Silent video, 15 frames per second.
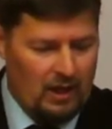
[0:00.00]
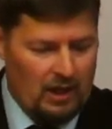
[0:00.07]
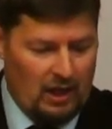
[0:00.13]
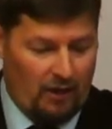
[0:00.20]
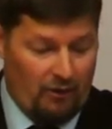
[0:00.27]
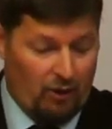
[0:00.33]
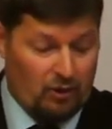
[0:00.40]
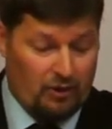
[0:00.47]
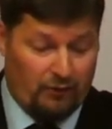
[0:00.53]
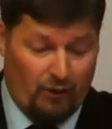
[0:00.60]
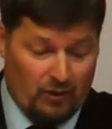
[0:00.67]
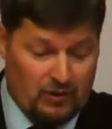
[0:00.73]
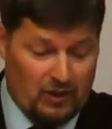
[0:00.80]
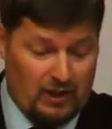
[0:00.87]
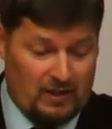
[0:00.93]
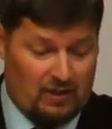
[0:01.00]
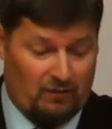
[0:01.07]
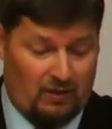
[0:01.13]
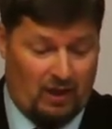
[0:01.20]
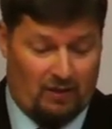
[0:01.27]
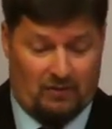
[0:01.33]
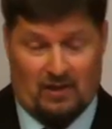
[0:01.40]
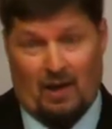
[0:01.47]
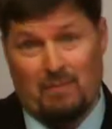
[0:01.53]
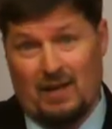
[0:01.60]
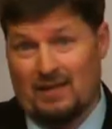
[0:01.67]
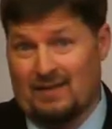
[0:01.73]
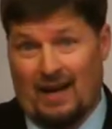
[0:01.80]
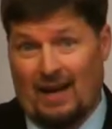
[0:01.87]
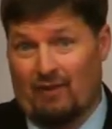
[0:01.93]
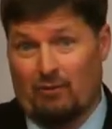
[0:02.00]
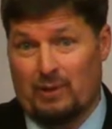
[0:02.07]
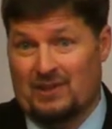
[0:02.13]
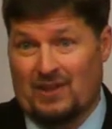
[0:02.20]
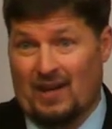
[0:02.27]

Now, there are diversities of gifts. That means not everybody's